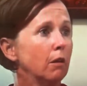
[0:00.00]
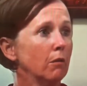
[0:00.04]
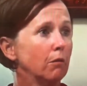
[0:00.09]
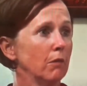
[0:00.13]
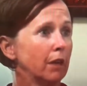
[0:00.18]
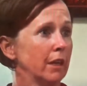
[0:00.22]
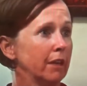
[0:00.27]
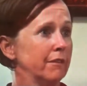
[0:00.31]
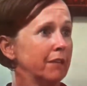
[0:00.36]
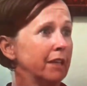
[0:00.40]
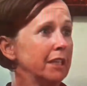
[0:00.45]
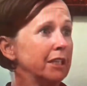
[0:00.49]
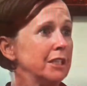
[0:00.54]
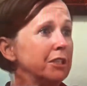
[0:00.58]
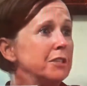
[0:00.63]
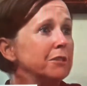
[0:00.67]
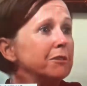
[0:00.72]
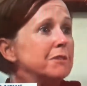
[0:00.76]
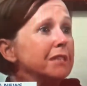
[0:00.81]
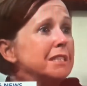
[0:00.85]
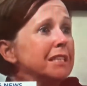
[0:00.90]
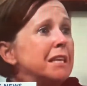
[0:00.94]
what if he
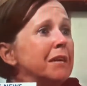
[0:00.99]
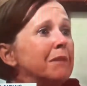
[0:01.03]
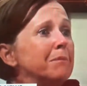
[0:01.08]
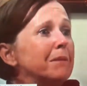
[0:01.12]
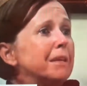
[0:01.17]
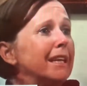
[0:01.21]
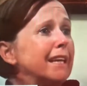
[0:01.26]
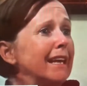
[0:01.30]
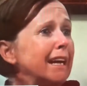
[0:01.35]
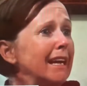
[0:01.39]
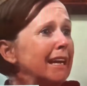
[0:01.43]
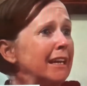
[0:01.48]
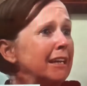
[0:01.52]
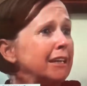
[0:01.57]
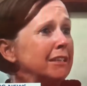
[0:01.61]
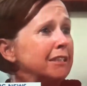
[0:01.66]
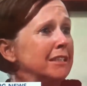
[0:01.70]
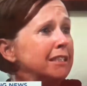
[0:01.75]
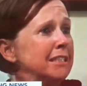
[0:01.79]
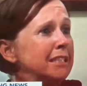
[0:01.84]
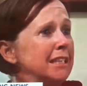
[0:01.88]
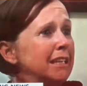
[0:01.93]
shoots somebody
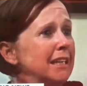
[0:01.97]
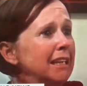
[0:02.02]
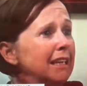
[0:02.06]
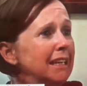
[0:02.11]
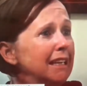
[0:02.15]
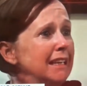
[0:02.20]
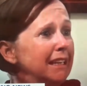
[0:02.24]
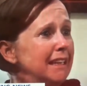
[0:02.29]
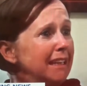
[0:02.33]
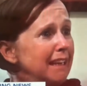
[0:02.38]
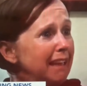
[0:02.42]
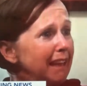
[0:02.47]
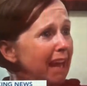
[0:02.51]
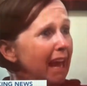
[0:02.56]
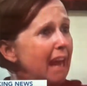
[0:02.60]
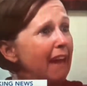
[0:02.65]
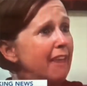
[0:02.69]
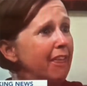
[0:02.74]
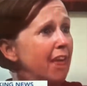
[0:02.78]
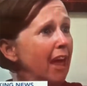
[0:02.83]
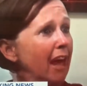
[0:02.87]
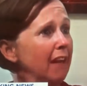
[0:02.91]
else
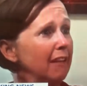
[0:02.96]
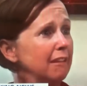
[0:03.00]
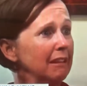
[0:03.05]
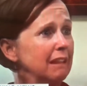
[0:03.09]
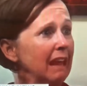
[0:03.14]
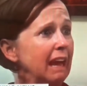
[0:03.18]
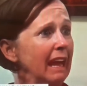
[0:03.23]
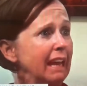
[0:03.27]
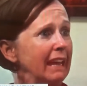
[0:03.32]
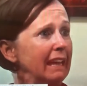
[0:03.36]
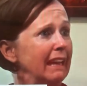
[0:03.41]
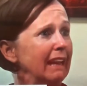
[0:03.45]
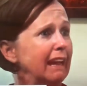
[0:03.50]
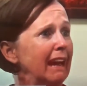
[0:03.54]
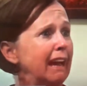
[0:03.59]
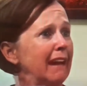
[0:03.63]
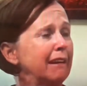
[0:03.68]
at that light?